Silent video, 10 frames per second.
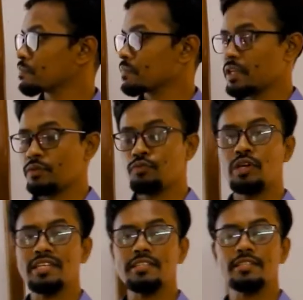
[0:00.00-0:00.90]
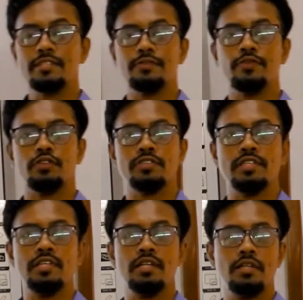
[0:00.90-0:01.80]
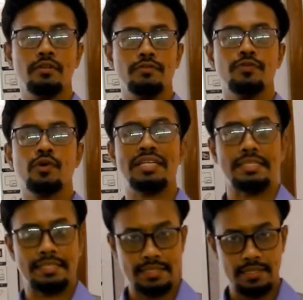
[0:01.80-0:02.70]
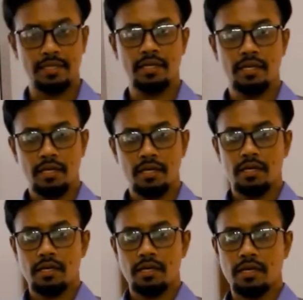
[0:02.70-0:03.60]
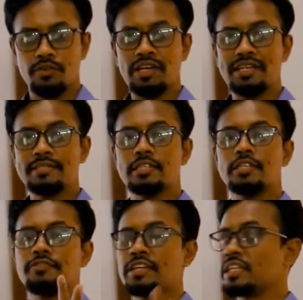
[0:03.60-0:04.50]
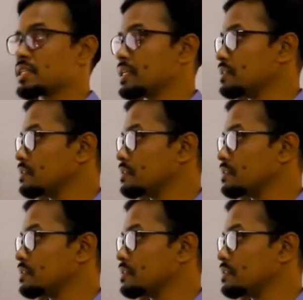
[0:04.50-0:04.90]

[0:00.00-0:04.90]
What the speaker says: What is fossil fuels? Here is the definition.